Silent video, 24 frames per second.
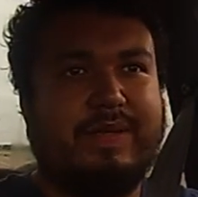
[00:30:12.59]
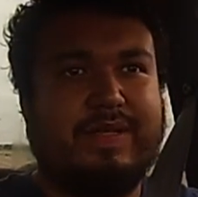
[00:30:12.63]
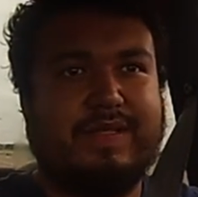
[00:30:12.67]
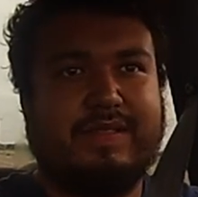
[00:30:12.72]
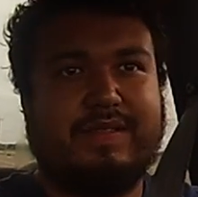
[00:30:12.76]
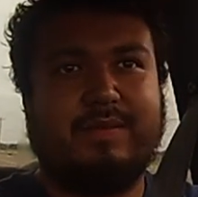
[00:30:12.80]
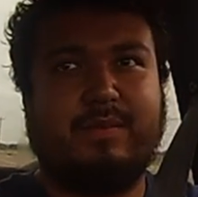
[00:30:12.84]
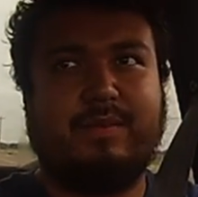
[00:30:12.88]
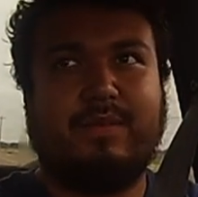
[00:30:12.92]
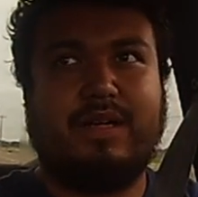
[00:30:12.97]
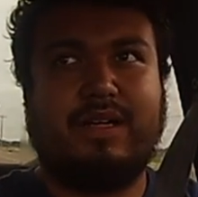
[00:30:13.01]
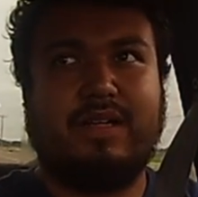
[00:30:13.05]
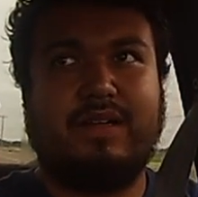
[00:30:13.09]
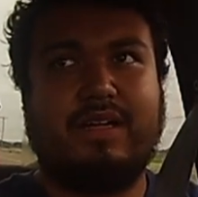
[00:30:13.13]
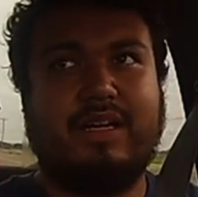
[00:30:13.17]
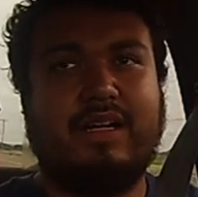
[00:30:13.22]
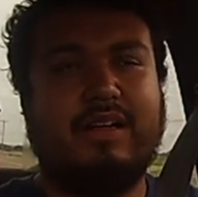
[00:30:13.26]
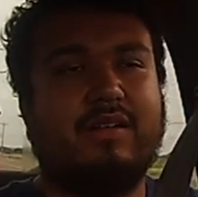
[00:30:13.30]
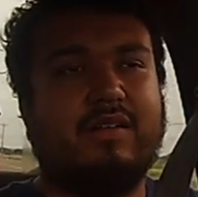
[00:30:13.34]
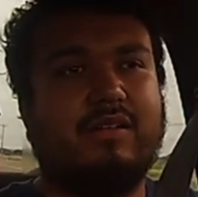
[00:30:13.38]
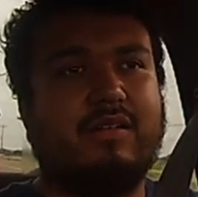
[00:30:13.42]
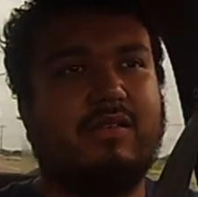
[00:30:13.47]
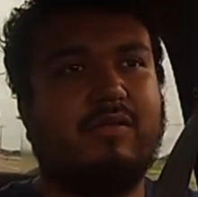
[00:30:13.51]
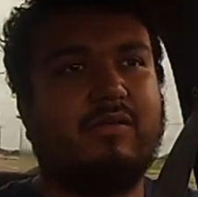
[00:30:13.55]
Peace of mind, I
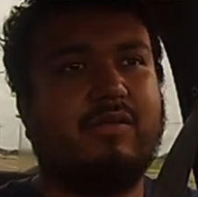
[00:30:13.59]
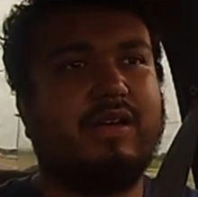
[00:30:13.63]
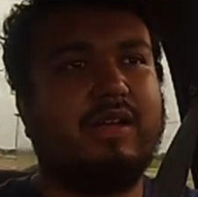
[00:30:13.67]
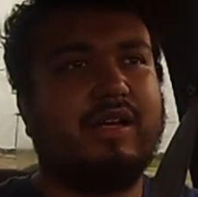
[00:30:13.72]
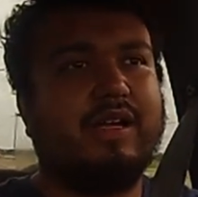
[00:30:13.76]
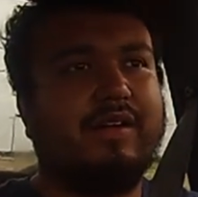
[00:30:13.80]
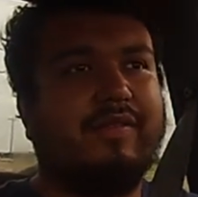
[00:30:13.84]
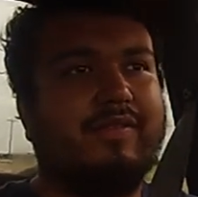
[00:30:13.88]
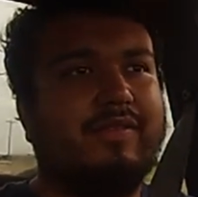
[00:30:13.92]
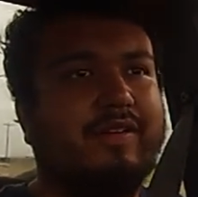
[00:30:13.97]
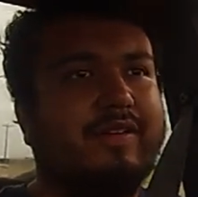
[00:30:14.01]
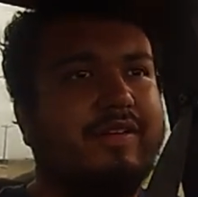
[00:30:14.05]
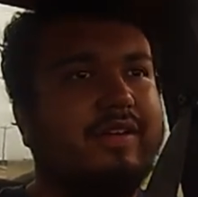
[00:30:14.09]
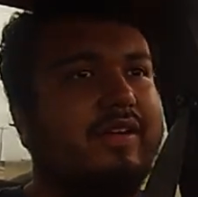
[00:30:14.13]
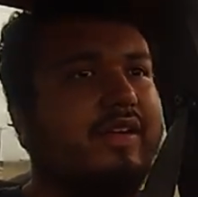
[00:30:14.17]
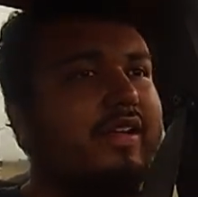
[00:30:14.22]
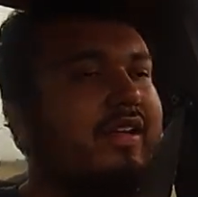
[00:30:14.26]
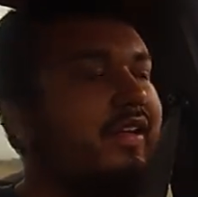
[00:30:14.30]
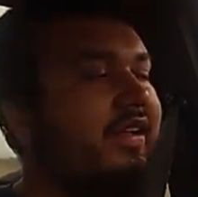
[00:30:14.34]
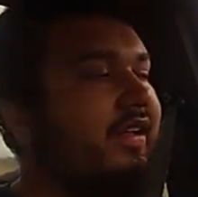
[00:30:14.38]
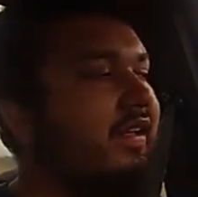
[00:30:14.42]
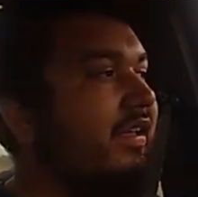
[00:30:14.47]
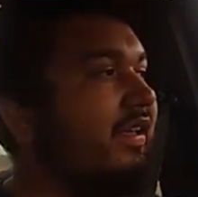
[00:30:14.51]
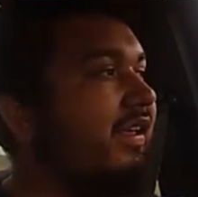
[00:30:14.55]
don't know, whatever.
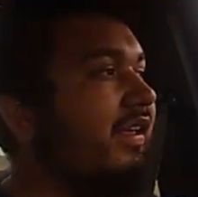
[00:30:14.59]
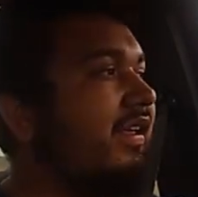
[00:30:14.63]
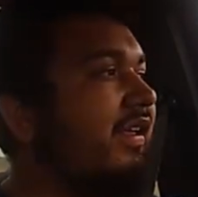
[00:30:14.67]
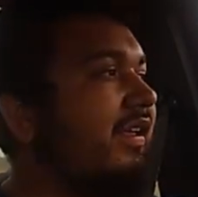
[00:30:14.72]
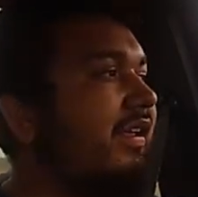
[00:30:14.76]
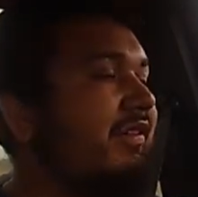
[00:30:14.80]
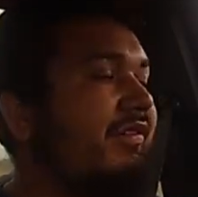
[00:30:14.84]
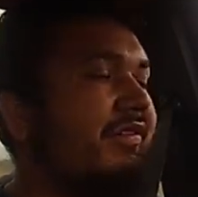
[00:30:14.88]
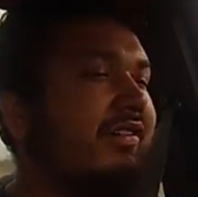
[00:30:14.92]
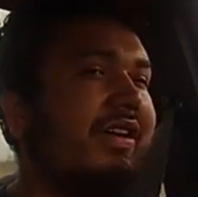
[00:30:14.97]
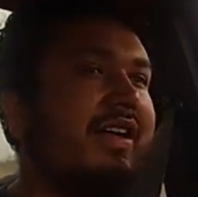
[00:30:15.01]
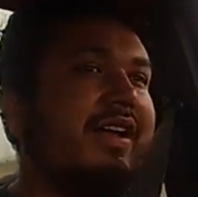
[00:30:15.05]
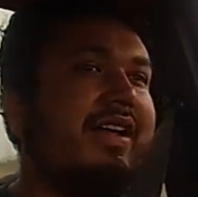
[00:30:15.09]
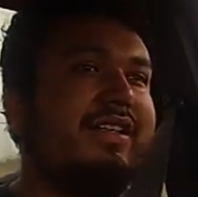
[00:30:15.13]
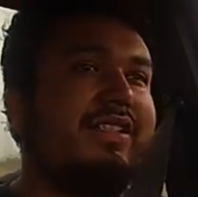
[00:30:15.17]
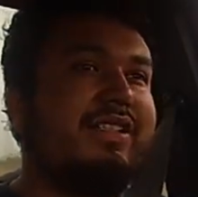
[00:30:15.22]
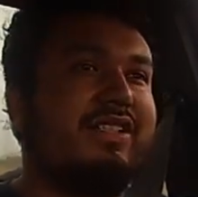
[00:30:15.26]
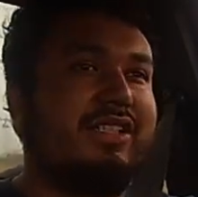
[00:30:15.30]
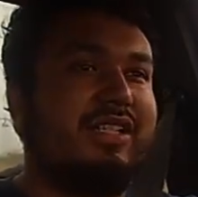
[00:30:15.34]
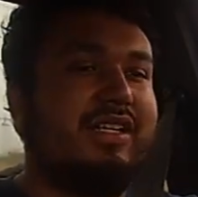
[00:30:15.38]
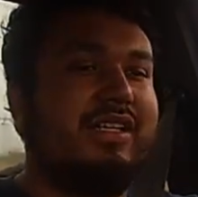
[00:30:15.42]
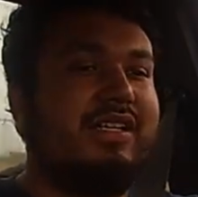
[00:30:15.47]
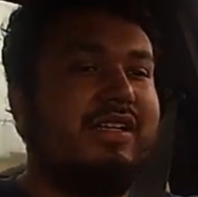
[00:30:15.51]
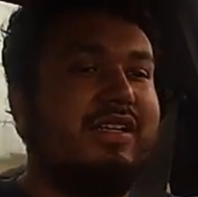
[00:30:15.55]

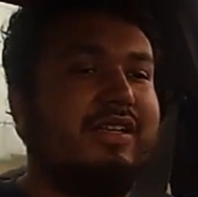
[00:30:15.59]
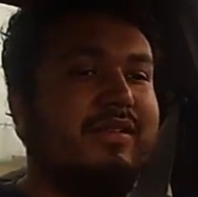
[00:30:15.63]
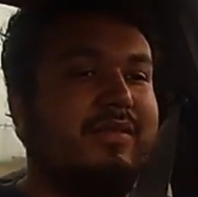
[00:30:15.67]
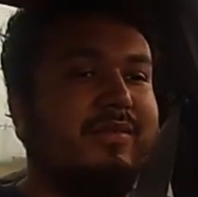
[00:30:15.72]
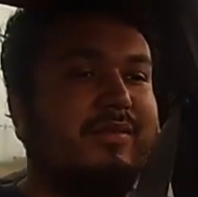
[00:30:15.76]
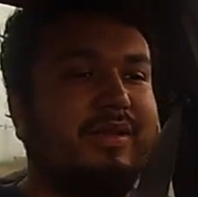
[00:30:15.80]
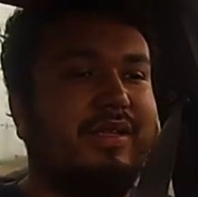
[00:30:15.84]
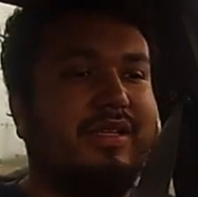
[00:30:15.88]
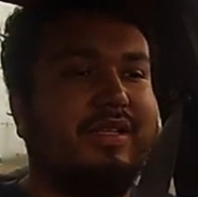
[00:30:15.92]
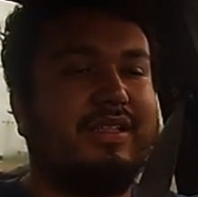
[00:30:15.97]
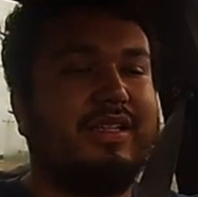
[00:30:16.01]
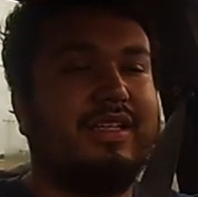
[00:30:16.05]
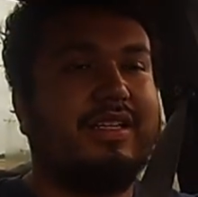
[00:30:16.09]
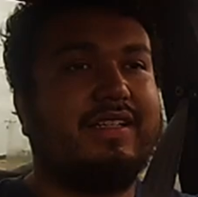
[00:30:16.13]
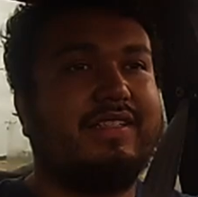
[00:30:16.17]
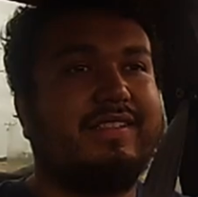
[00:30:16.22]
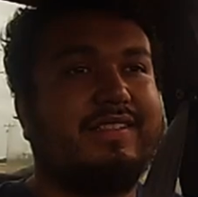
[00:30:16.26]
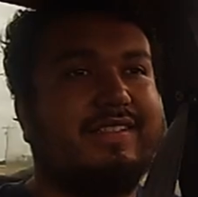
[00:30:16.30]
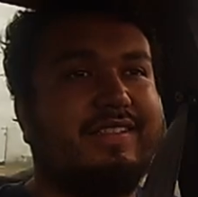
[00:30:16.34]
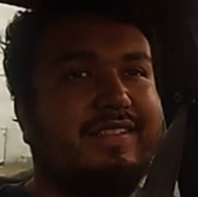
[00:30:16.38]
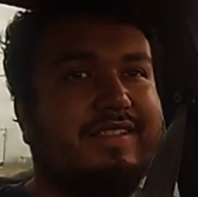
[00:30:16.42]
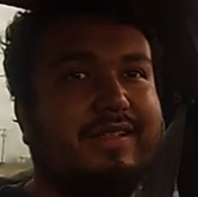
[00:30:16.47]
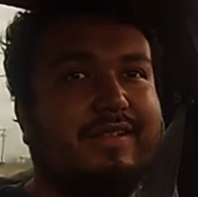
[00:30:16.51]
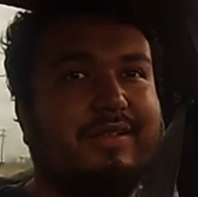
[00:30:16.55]
Which, I mean, they
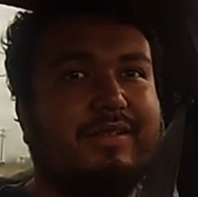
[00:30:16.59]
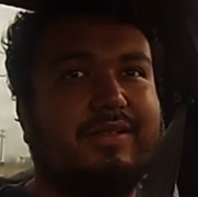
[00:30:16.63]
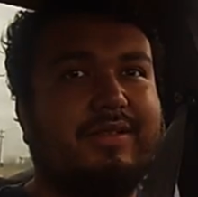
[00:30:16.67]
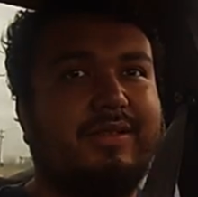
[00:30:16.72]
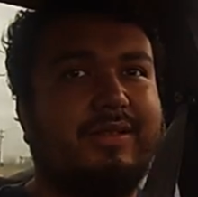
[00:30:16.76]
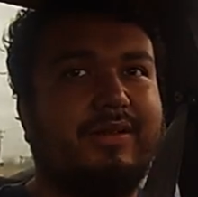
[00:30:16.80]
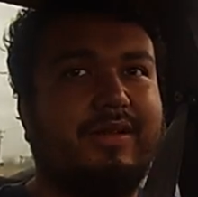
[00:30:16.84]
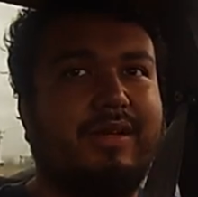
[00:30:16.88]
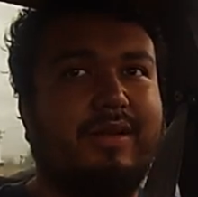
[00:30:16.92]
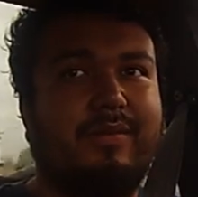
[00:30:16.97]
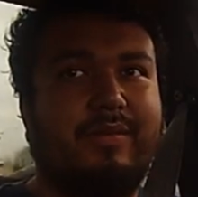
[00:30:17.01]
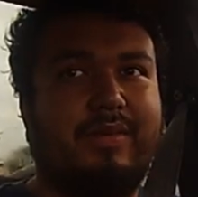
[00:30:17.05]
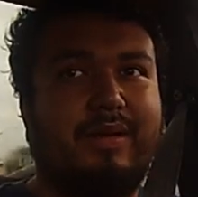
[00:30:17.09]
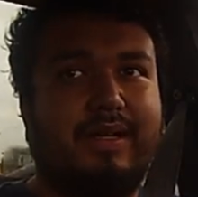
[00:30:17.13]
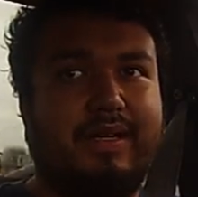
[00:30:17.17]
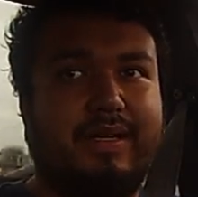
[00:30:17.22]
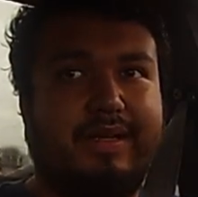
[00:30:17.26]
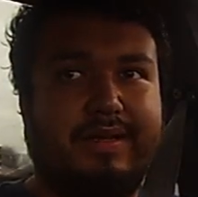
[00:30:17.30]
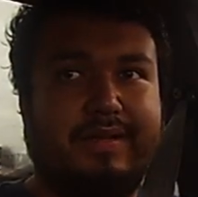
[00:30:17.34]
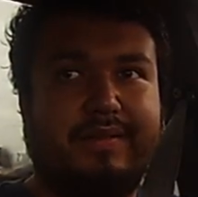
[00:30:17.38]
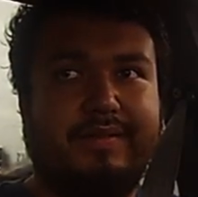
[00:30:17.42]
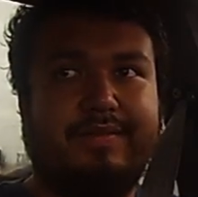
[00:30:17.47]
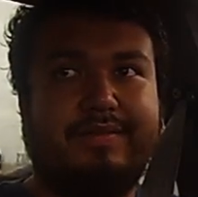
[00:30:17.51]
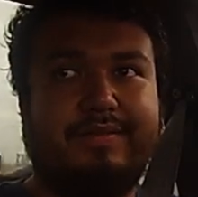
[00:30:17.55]
can still do it,
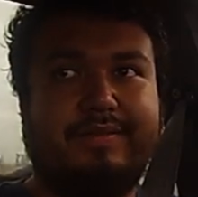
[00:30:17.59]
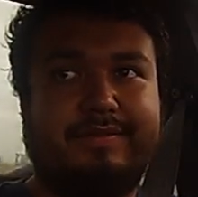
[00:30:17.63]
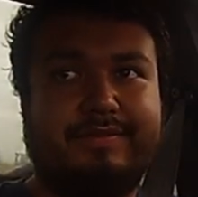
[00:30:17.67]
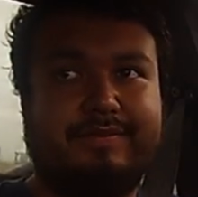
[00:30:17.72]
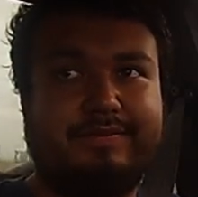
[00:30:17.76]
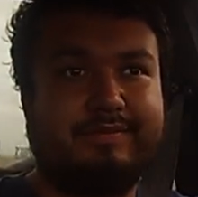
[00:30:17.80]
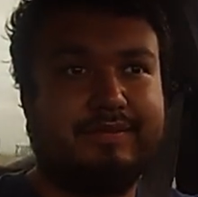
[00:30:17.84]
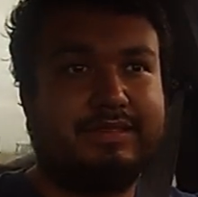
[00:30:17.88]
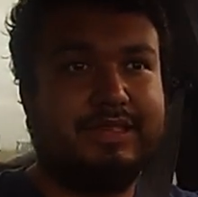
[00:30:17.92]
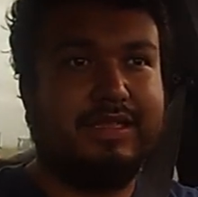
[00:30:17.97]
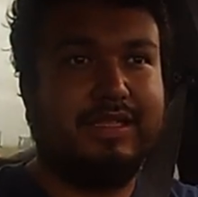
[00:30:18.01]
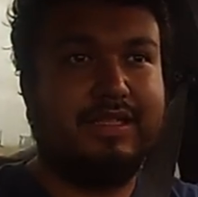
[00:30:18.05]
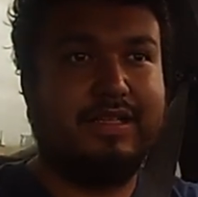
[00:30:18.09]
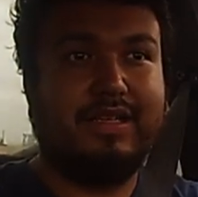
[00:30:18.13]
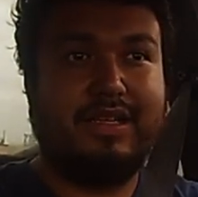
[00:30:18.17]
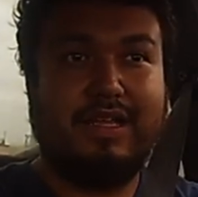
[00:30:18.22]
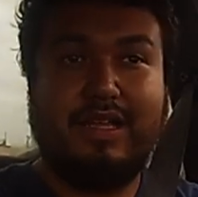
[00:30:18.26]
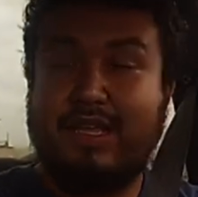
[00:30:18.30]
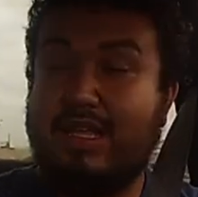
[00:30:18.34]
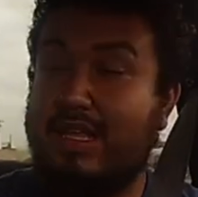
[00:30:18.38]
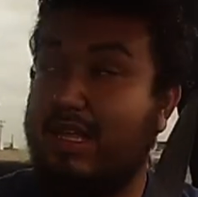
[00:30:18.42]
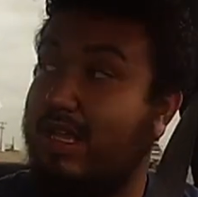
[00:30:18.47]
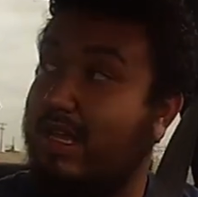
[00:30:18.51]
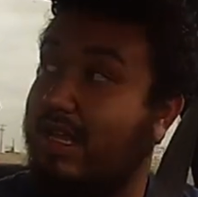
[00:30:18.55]

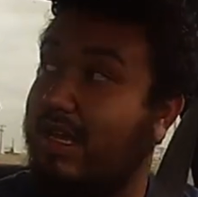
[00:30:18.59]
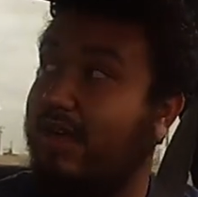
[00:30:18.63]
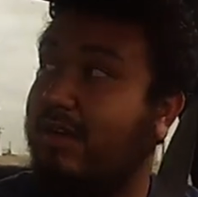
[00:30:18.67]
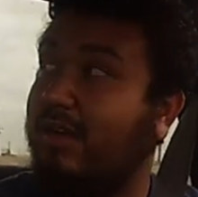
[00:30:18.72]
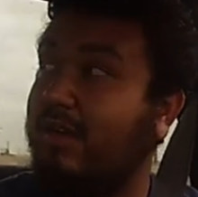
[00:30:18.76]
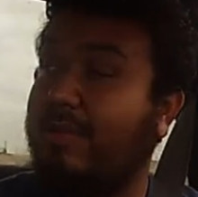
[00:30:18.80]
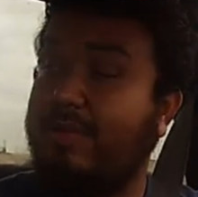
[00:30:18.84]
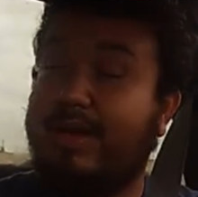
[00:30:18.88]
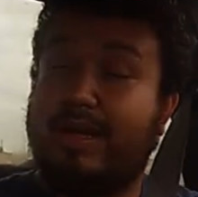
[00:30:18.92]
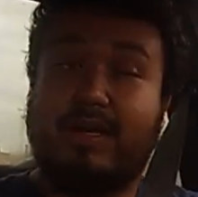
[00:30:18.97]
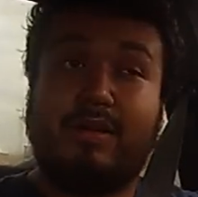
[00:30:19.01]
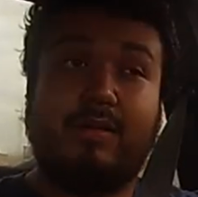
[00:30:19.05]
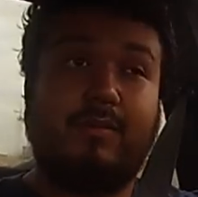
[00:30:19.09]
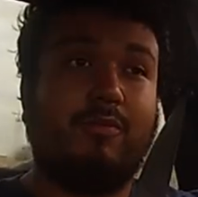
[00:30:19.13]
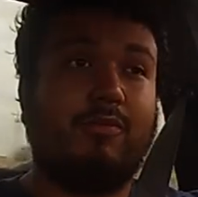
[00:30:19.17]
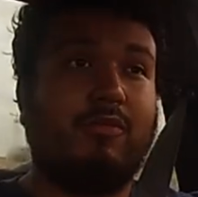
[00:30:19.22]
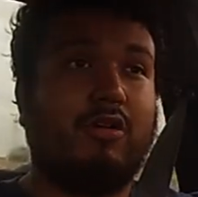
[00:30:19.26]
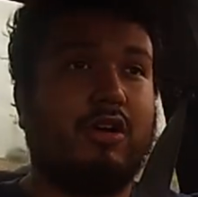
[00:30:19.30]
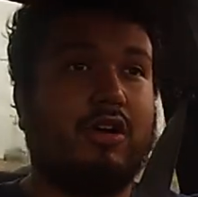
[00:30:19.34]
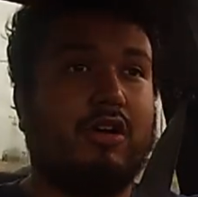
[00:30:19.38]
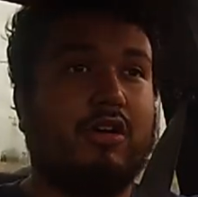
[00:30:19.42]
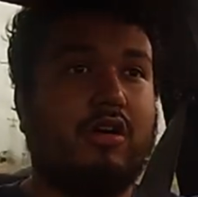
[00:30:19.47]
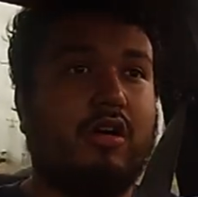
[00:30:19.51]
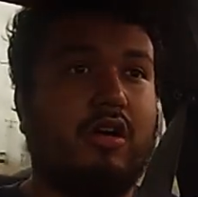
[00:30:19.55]
but it'll make them
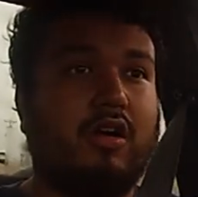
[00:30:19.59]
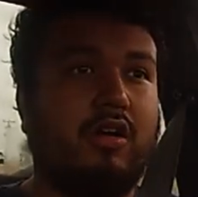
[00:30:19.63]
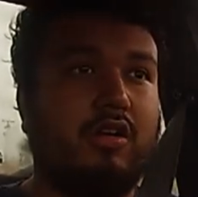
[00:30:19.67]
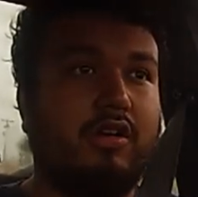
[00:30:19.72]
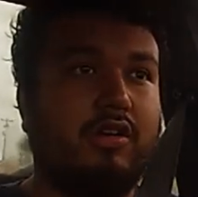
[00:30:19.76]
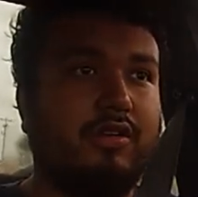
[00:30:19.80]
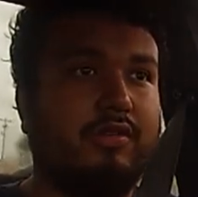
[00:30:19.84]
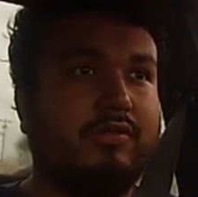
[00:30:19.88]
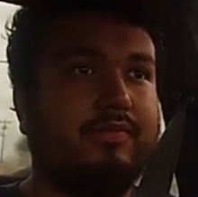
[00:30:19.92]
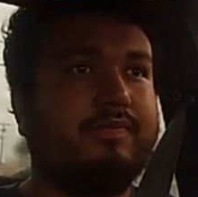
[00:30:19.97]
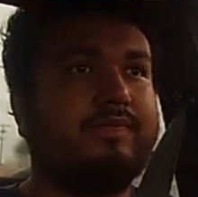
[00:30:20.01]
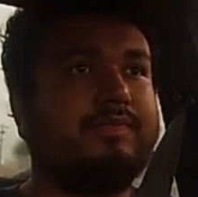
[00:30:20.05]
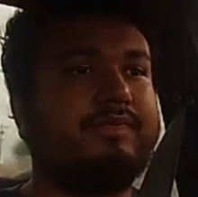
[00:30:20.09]
work harder.